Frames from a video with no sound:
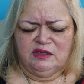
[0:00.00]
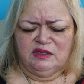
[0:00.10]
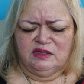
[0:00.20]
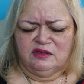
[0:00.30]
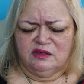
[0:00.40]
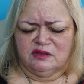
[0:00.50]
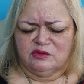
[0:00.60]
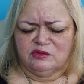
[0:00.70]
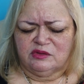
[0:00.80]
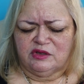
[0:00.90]
it not
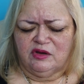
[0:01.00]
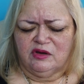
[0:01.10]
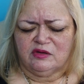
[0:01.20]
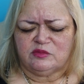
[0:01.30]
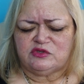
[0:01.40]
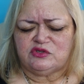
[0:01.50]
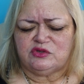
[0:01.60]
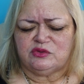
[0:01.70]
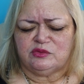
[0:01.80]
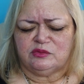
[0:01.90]
only harms
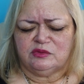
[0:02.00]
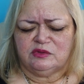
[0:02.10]
you,